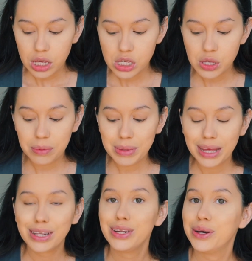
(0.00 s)
So I'm
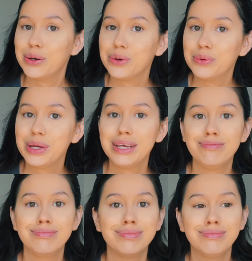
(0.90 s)
like, no,
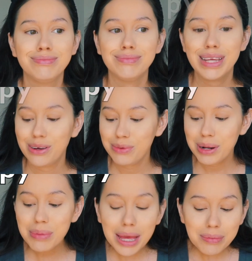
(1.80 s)
we don't want a
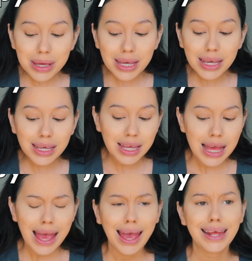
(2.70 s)
baby.
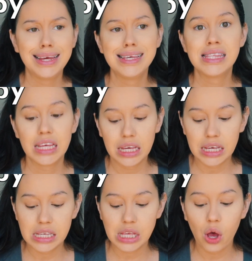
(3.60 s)
And his thing
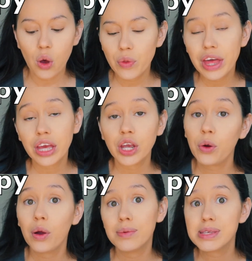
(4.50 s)
is, oh, they can
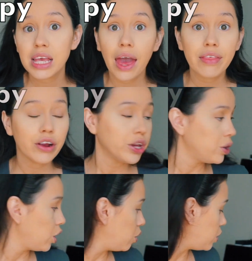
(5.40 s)
grow up together, you know,